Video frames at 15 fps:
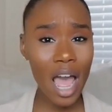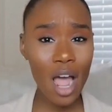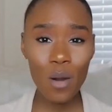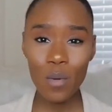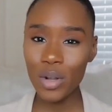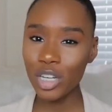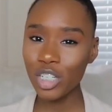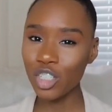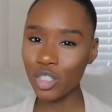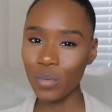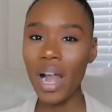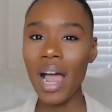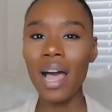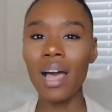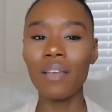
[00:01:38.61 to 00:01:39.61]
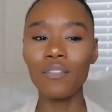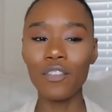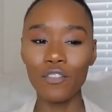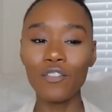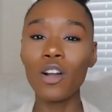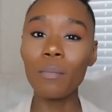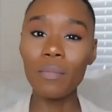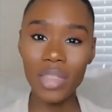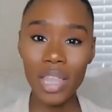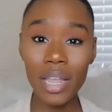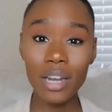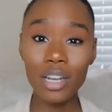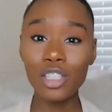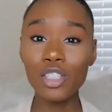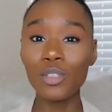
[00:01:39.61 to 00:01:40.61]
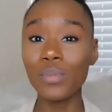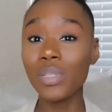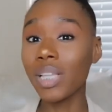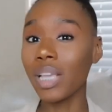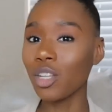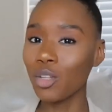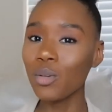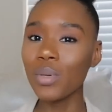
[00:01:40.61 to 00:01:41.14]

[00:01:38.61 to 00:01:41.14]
hour drive from there to St.